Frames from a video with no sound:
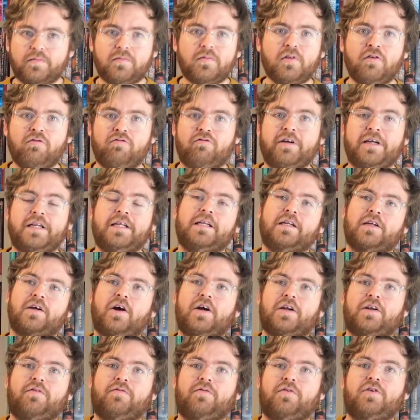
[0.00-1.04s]
reading
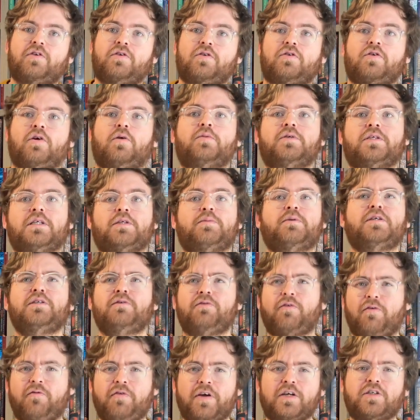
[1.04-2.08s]
kind of tops it, especially
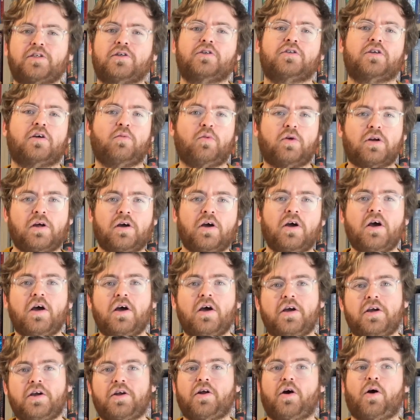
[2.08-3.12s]
for fiction, because I want
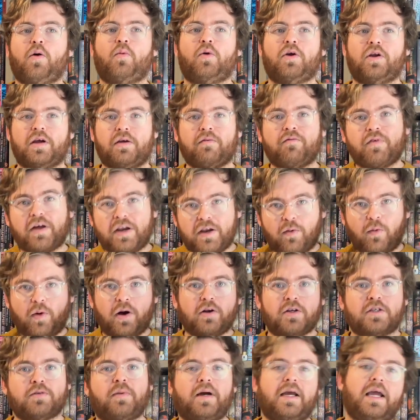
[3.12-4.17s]
to invent the
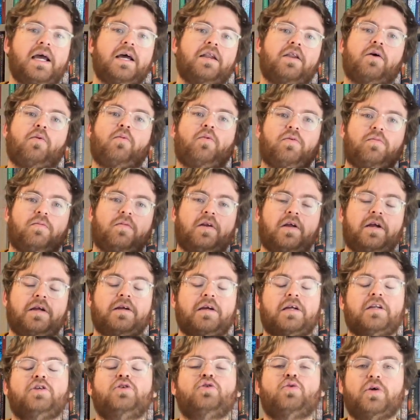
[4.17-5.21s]
world in my head. I
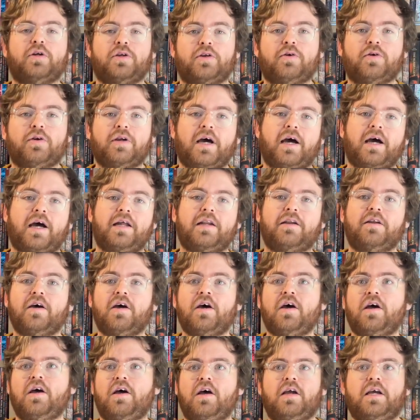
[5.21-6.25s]
enjoy doing that, and
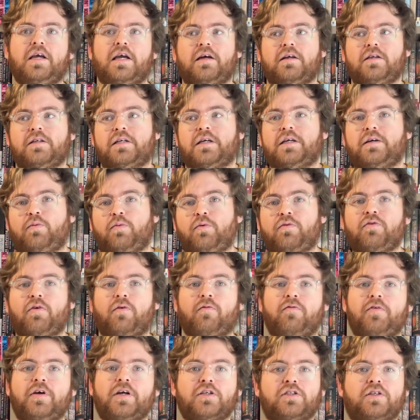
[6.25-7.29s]
yeah, say with
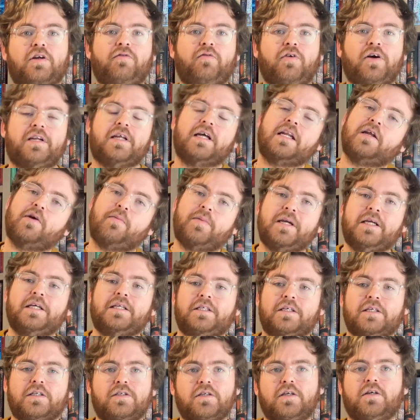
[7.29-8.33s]
non-fiction I find it a little bit
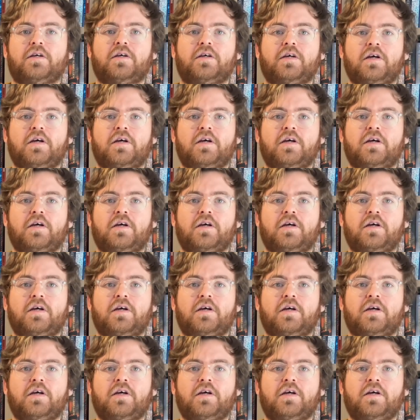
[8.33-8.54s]
easier to